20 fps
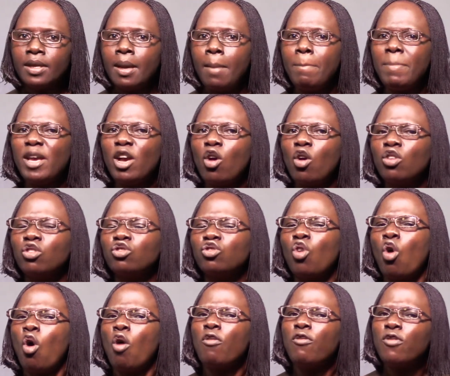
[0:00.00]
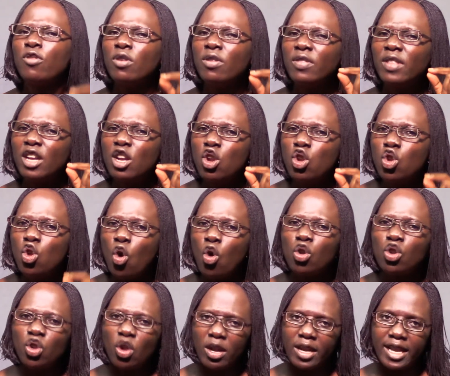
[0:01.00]
Because of the low
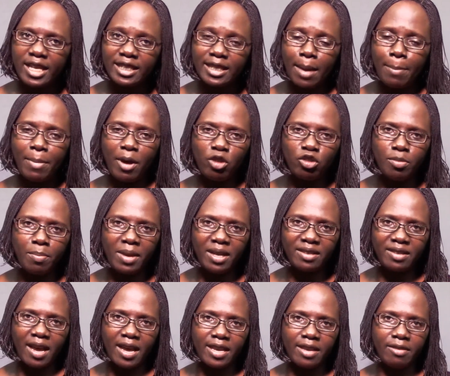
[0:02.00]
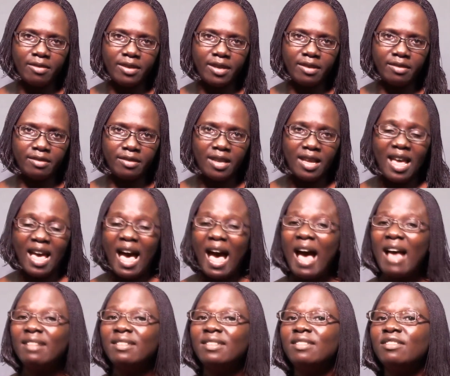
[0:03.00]
knowledge about mental illness
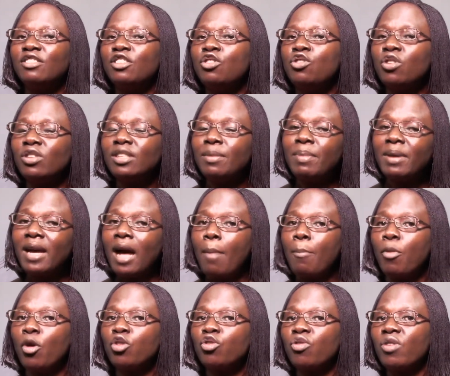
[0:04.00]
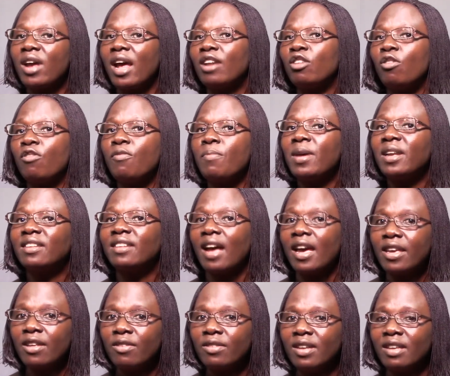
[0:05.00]
and the stereotypical portrayal of mental
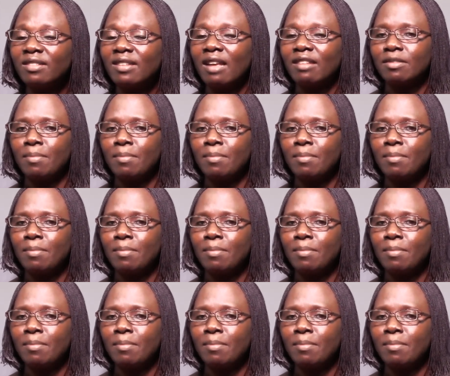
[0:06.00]
illness as